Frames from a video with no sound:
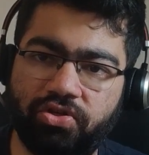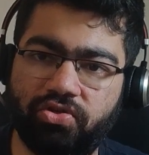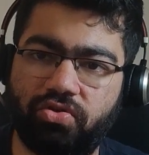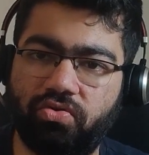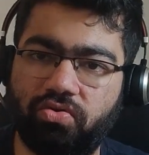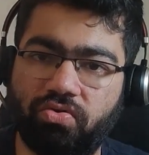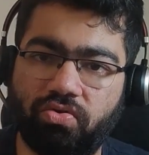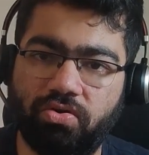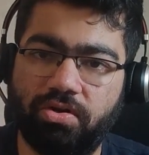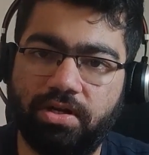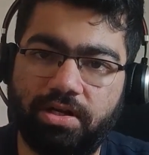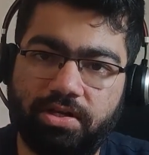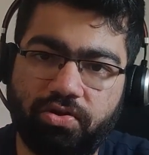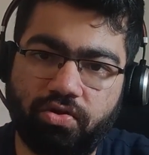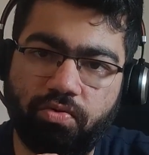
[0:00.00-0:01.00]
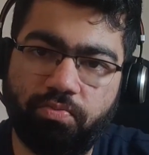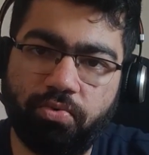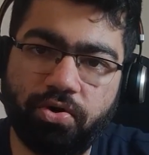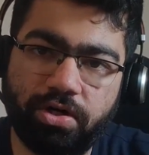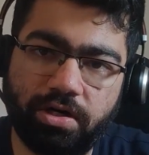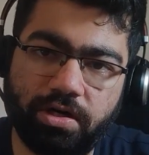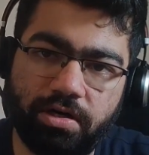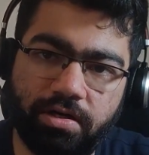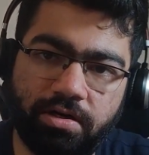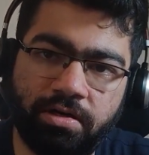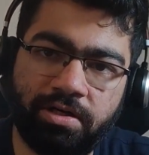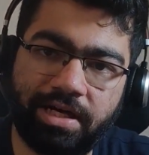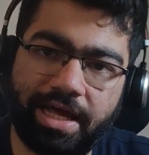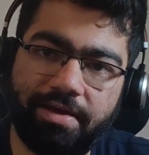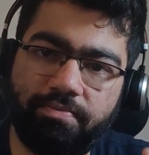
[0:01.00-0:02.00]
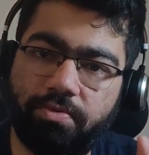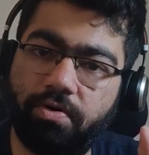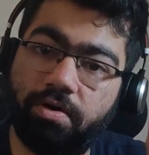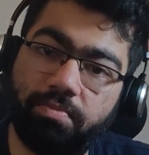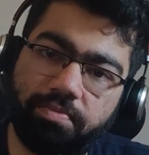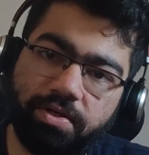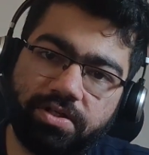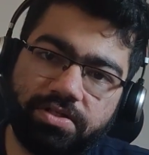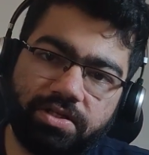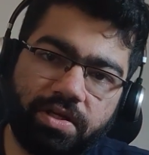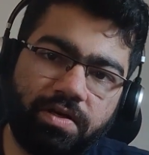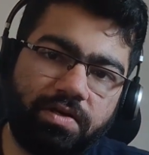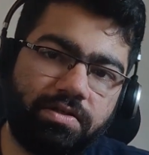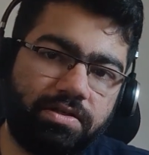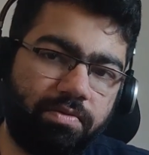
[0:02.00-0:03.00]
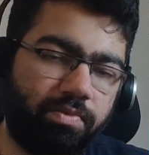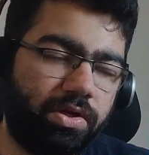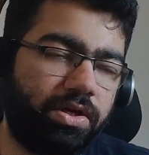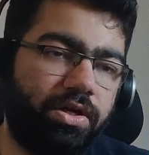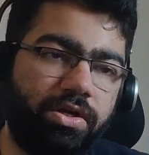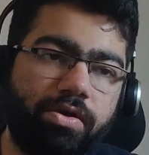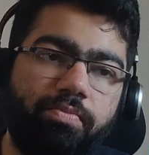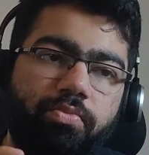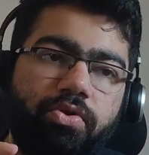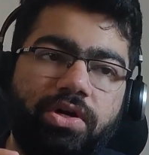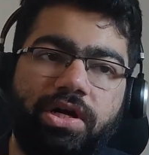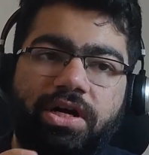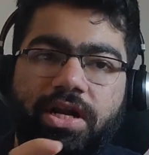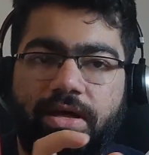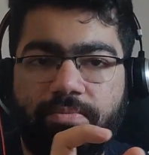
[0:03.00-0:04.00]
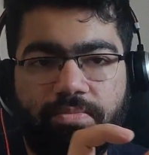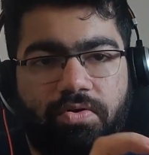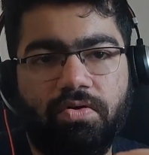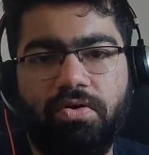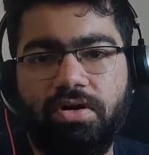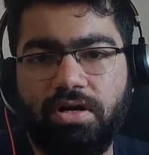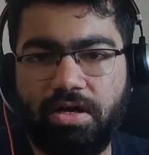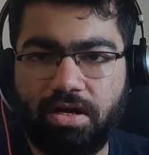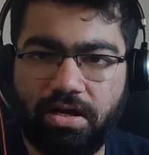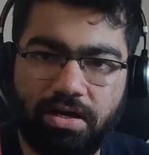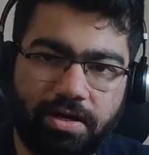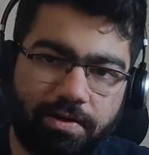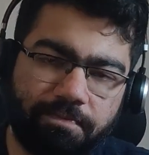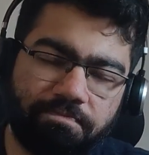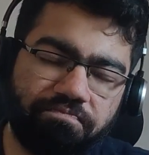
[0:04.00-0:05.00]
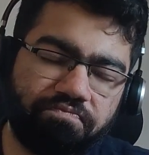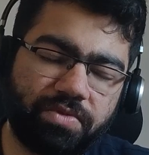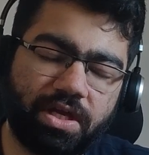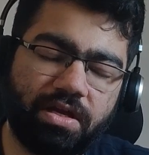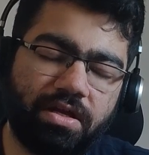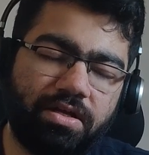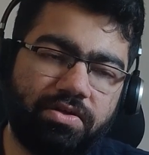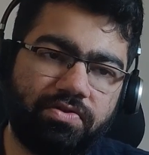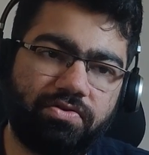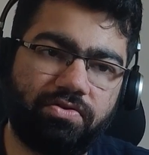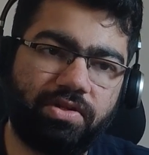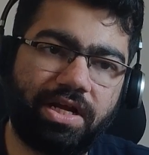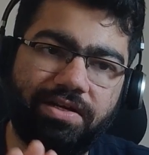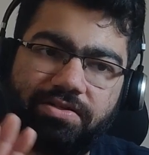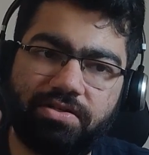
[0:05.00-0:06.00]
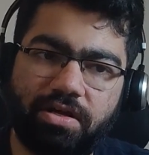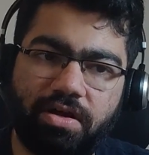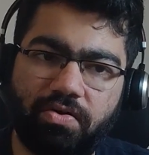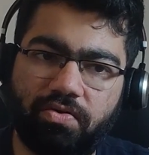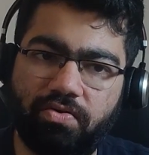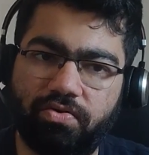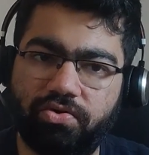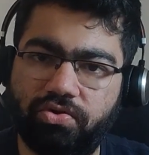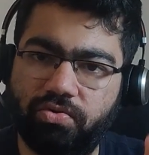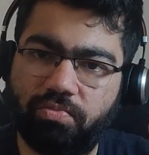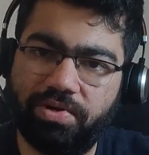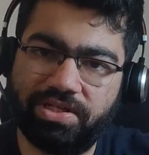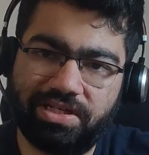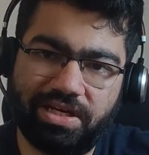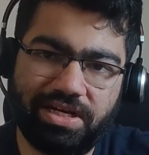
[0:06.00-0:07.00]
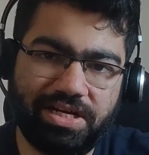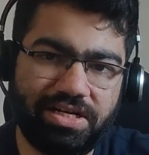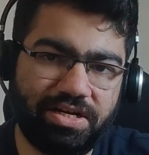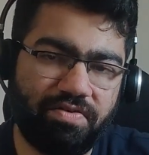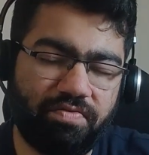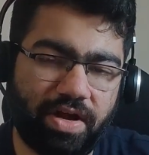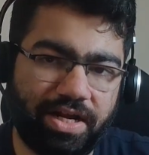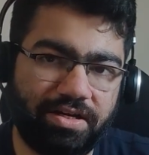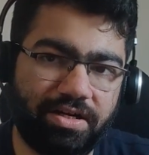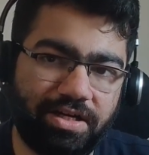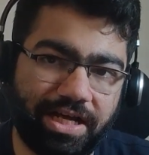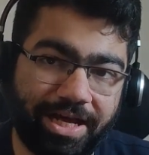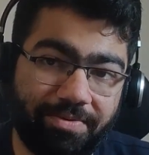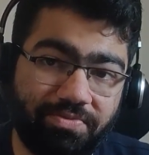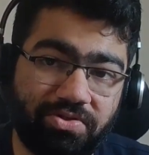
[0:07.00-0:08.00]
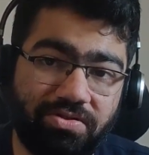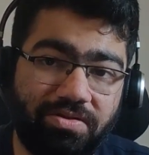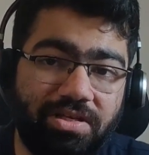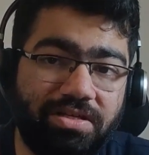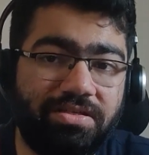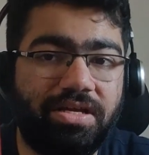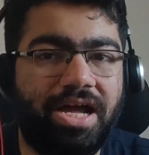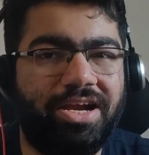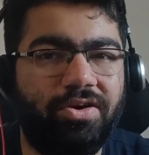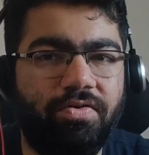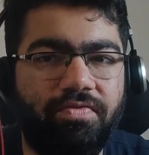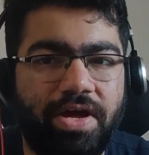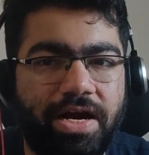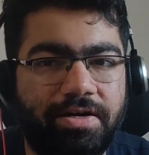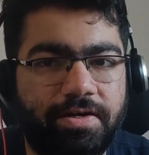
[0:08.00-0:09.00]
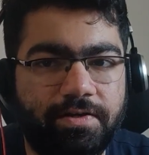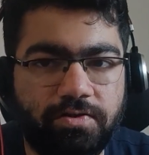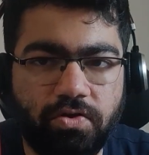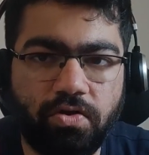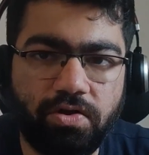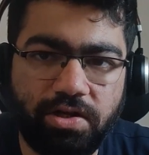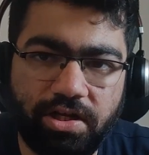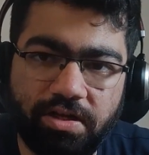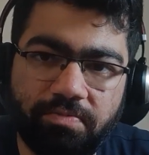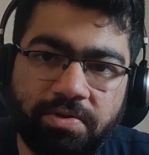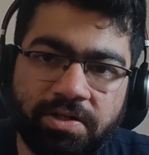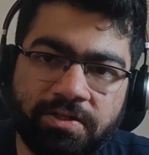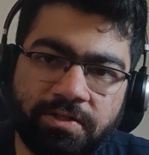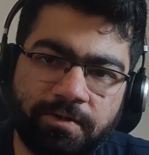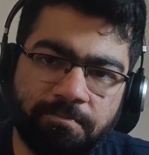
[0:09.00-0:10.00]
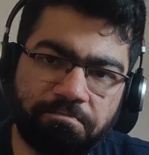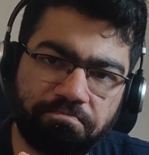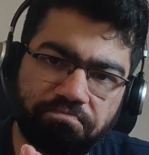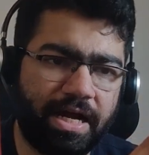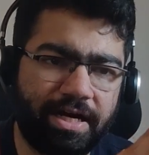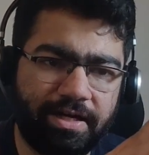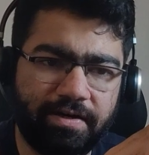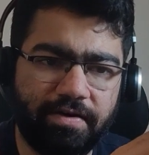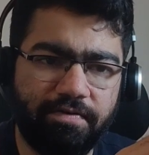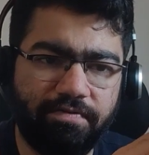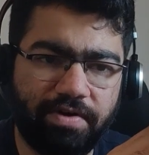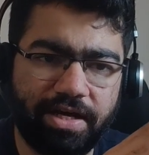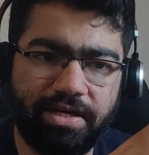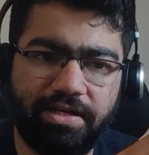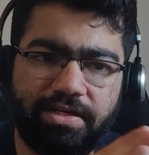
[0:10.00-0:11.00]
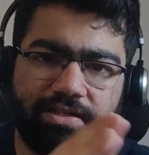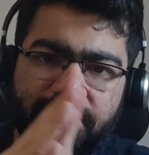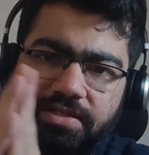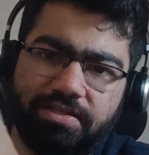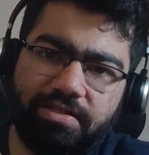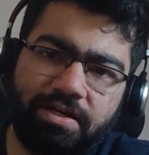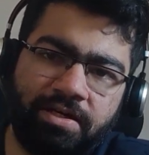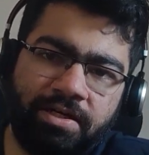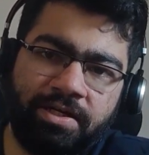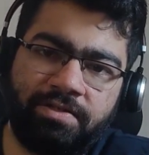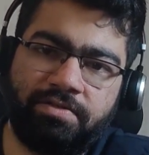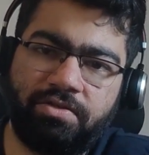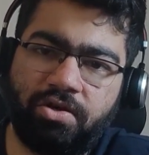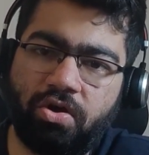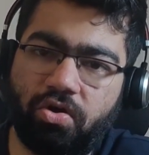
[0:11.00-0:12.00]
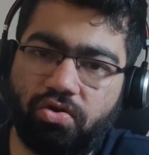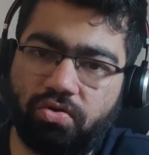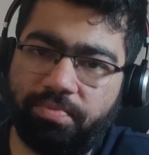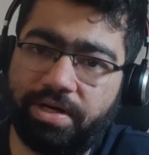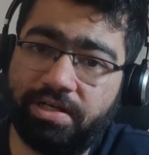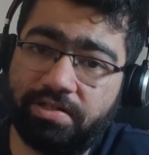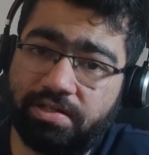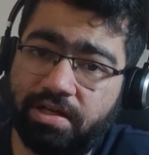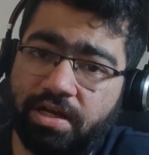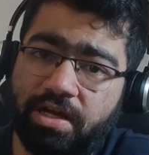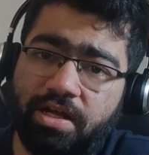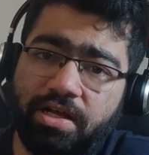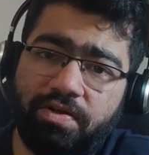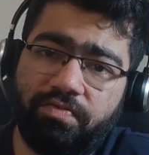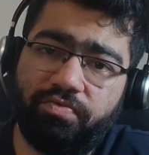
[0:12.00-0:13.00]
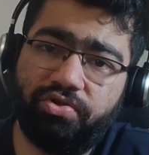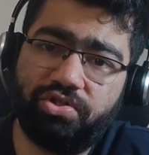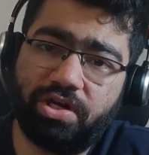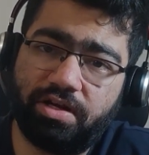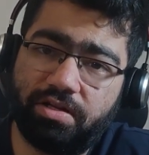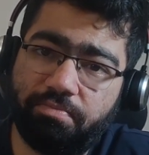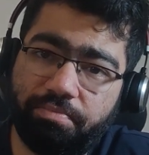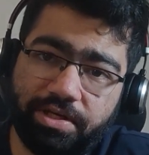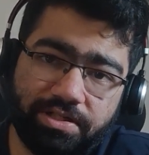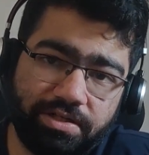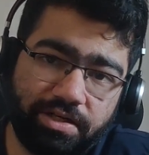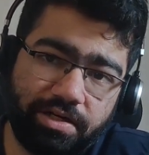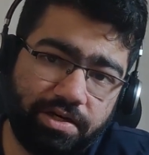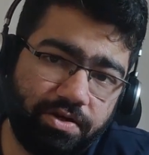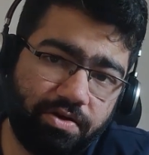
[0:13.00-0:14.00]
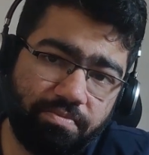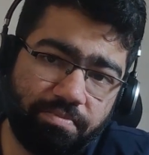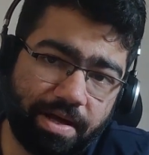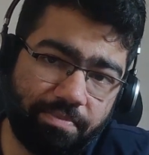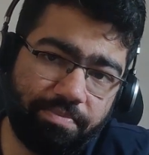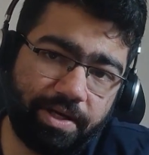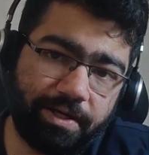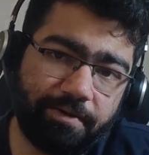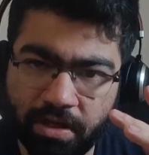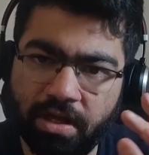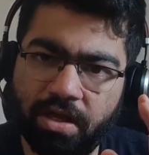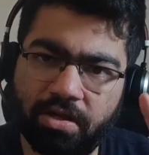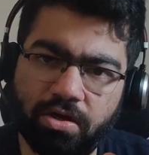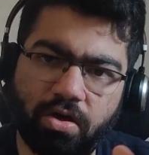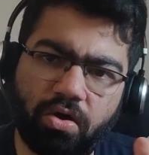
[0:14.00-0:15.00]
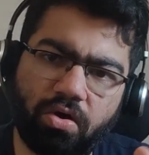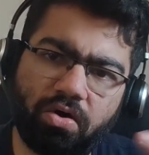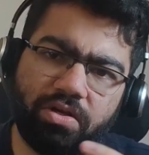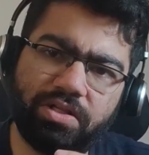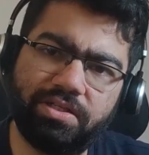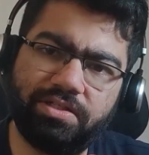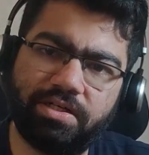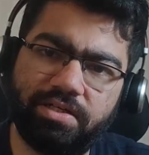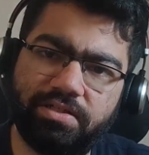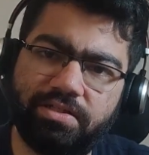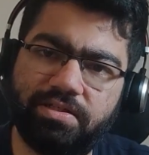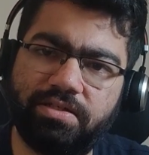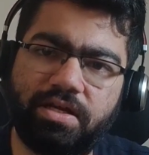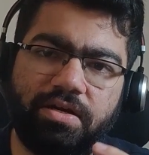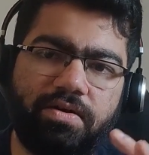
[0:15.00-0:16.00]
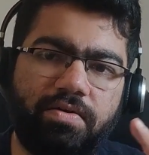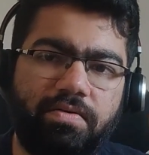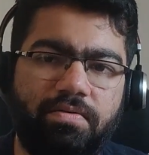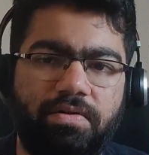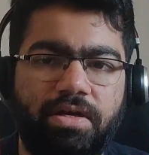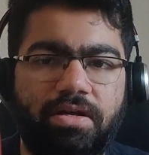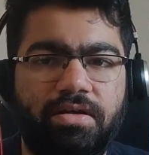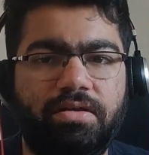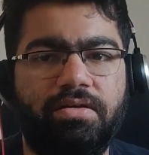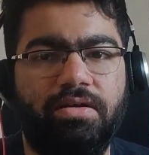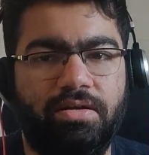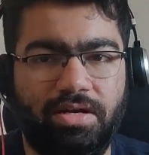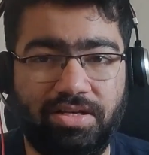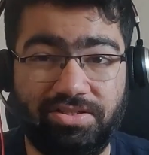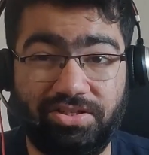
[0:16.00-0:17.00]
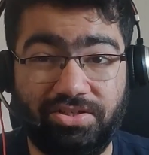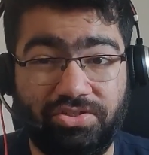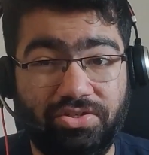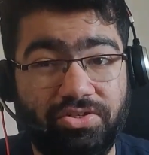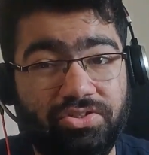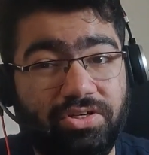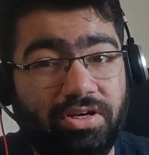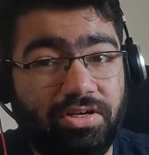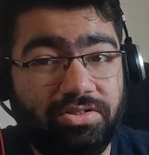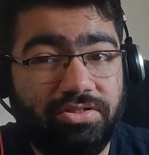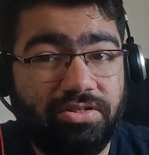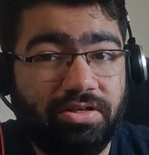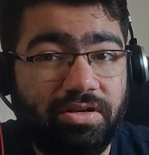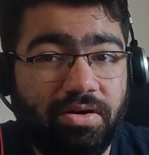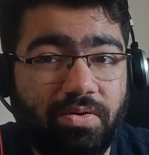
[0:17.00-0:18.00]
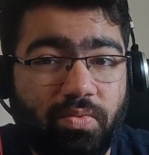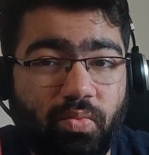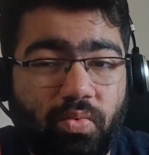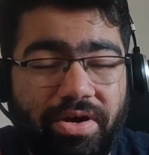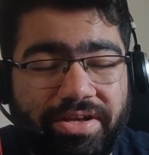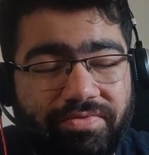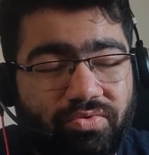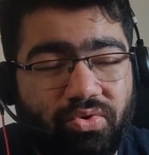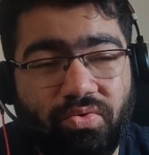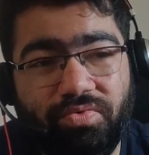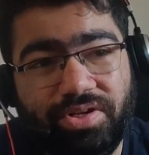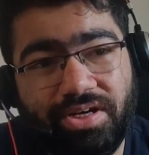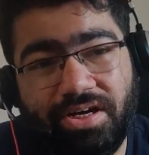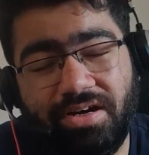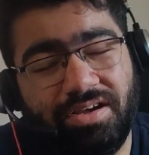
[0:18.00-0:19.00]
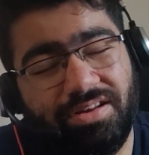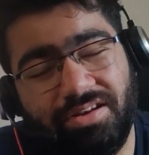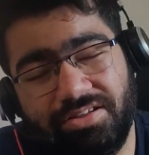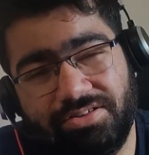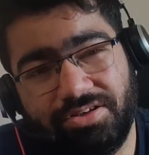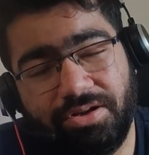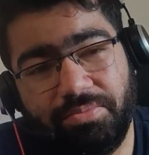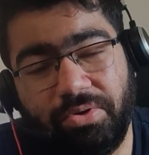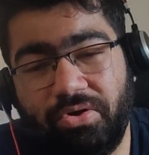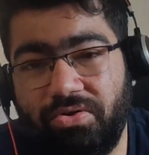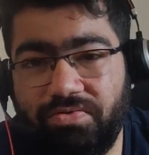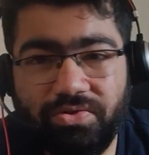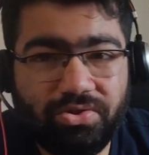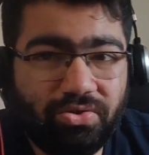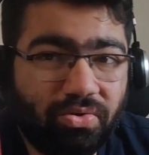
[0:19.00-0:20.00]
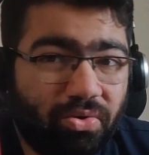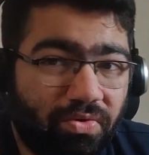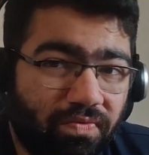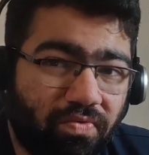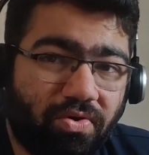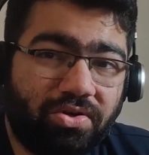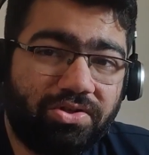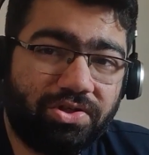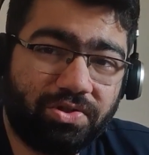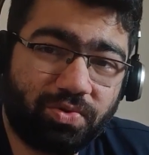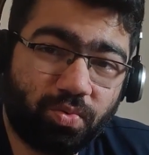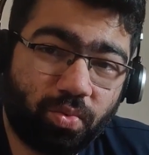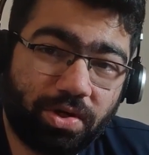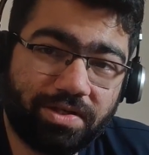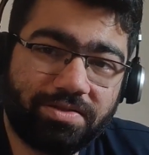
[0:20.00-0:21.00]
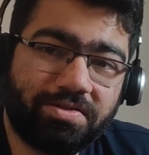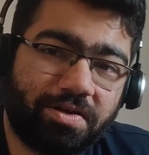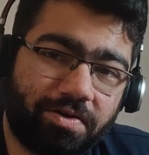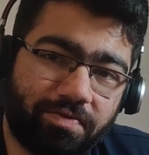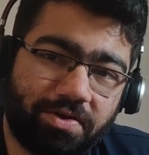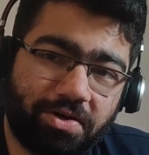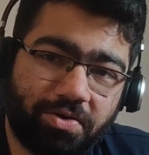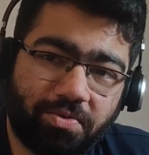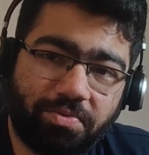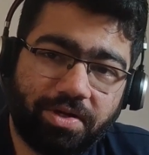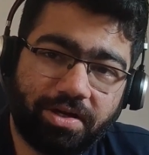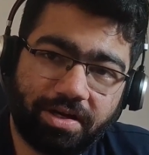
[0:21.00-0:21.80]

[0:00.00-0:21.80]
So you put a type called person, similarly you put a type called car. So that's how you basically define the types. These kind of act as your tables, and finally these contains the documents which are the basically your mapping. Now all these indices are in a Elasticsearch cluster. Why do we need a cluster? Because we don't want just one server to be